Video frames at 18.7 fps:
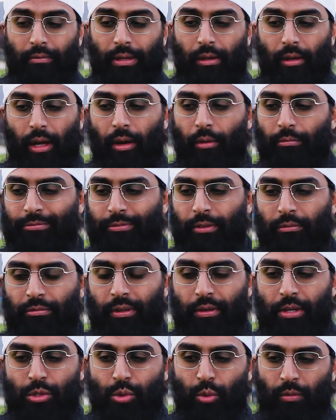Well,
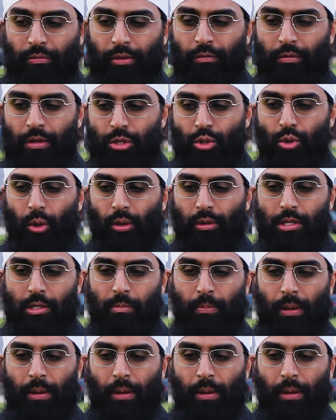very soon when we saw this